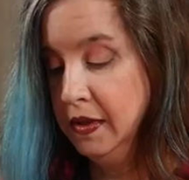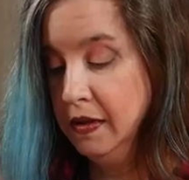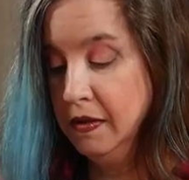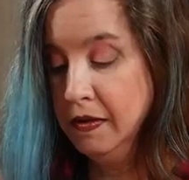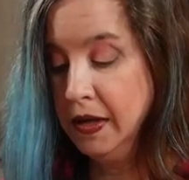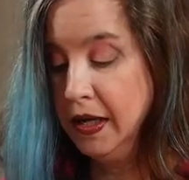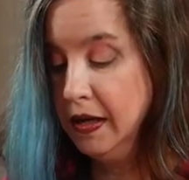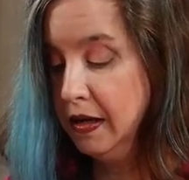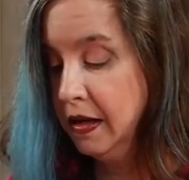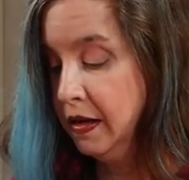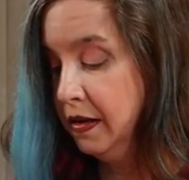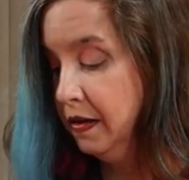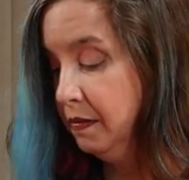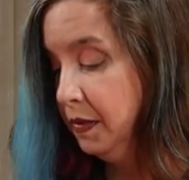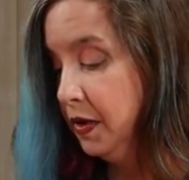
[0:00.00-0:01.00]
All right,
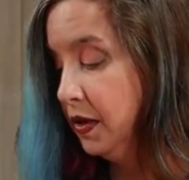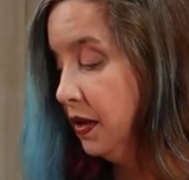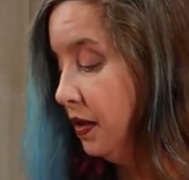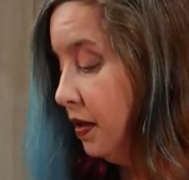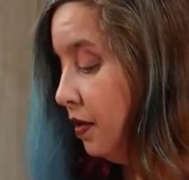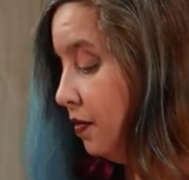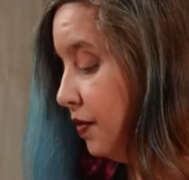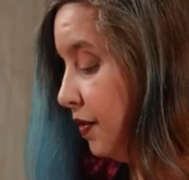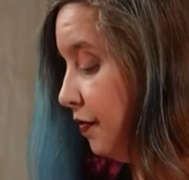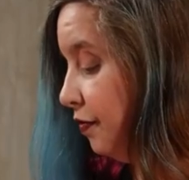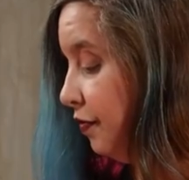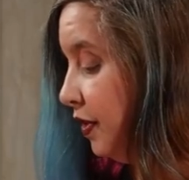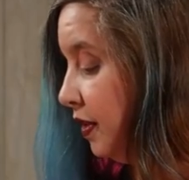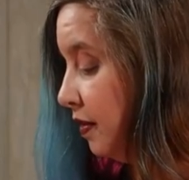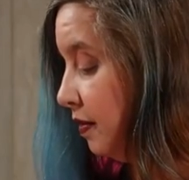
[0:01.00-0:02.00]
I am going to use a
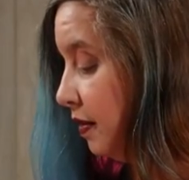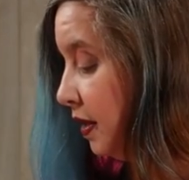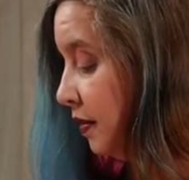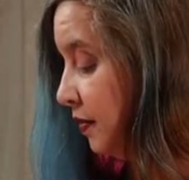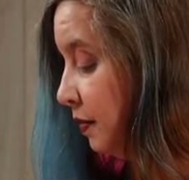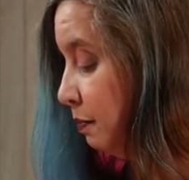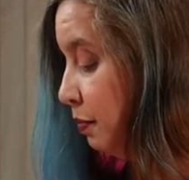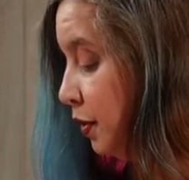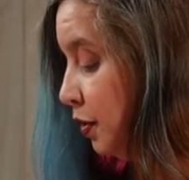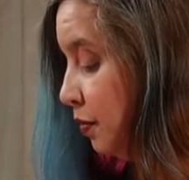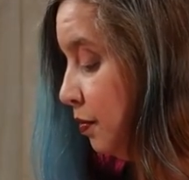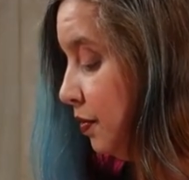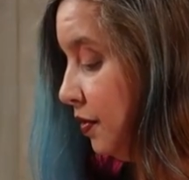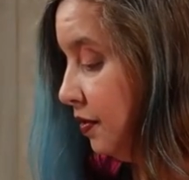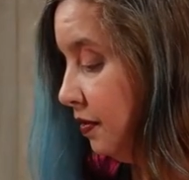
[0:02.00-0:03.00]
fear as a
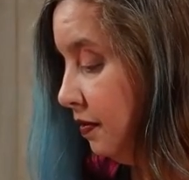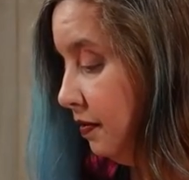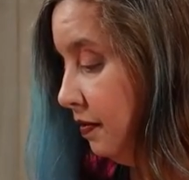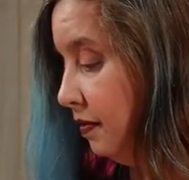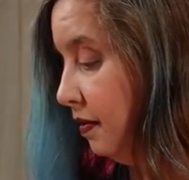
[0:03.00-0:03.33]
boot.